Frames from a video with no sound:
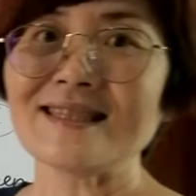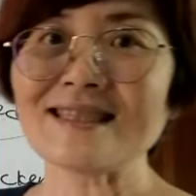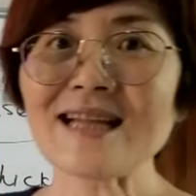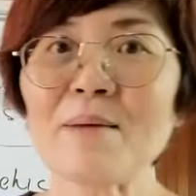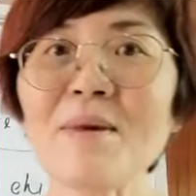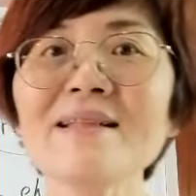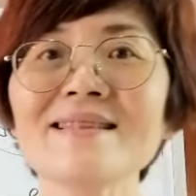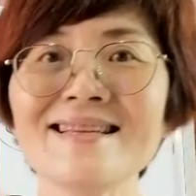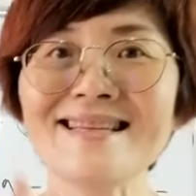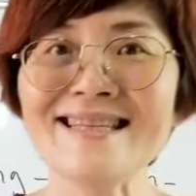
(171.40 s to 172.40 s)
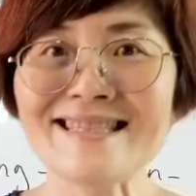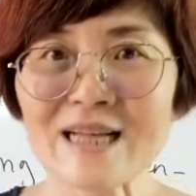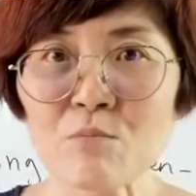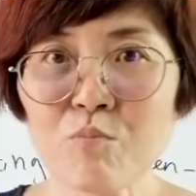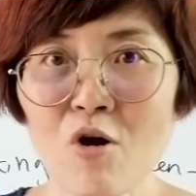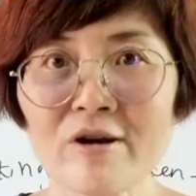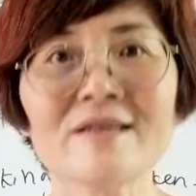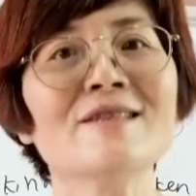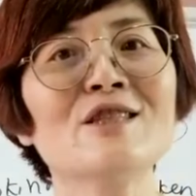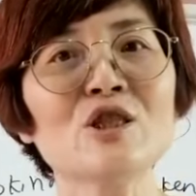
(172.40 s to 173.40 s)
Samad is a
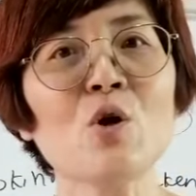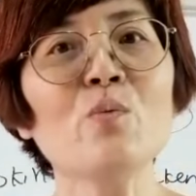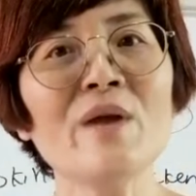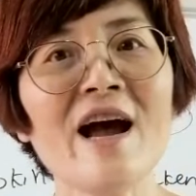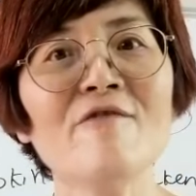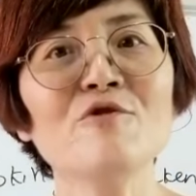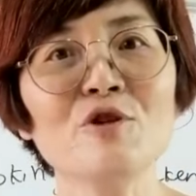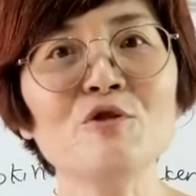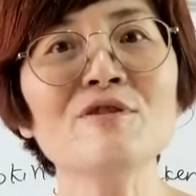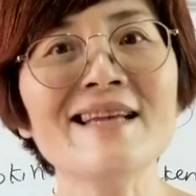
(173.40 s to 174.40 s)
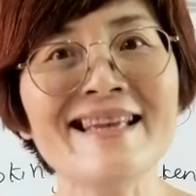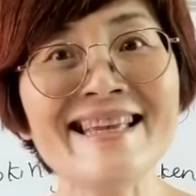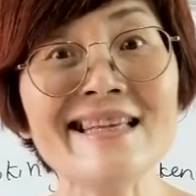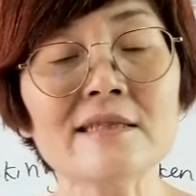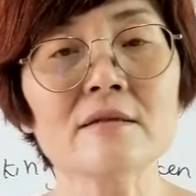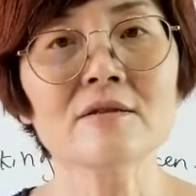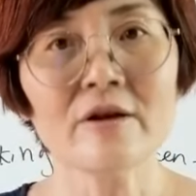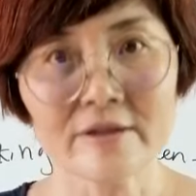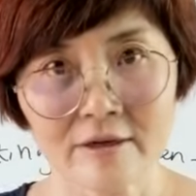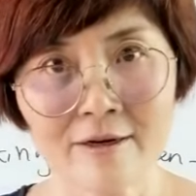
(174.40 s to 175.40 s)
boy, so we have to use his,
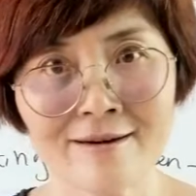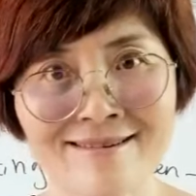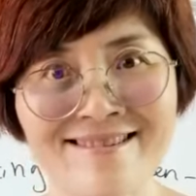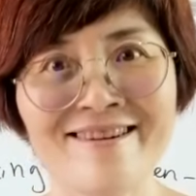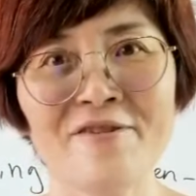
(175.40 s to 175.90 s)
not her.